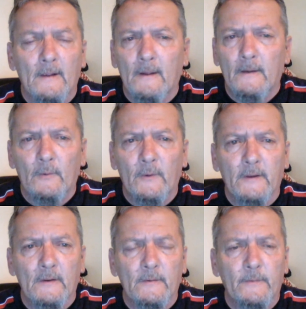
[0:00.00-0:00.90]
on a
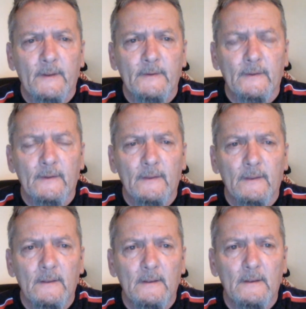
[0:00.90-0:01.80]
regular basis,
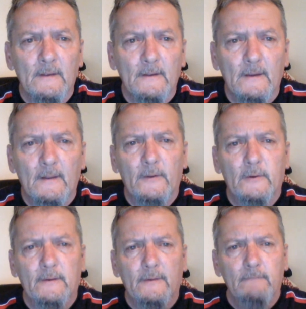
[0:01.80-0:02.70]
and
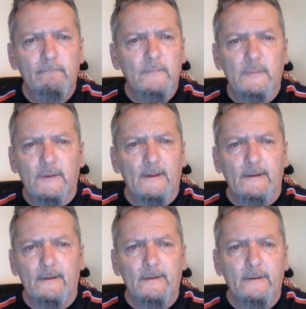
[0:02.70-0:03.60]
they're a
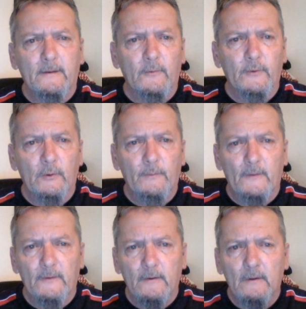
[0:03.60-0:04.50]
tight-knit group,
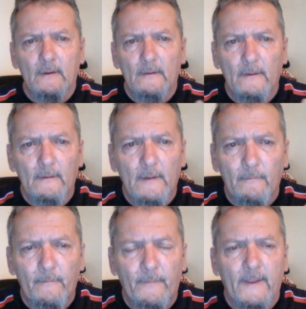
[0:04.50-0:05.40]
and they're a
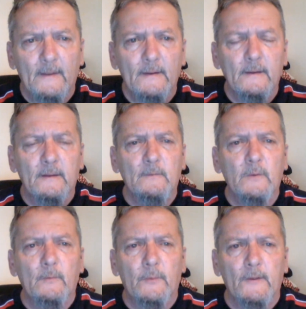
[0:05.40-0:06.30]
band of
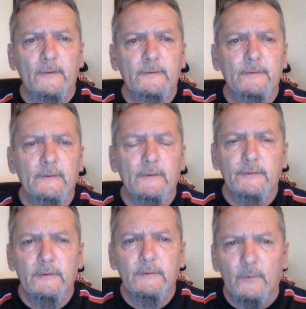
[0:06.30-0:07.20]
brothers and
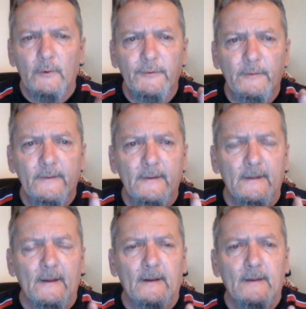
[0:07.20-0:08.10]
sisters worshiping
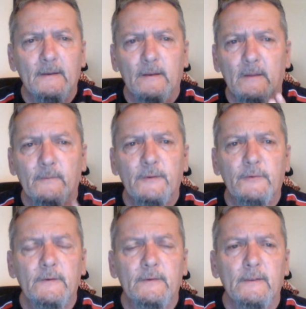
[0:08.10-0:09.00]
God, loving
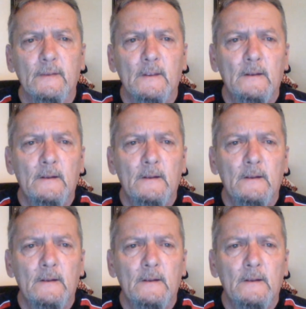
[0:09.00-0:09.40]
Jesus.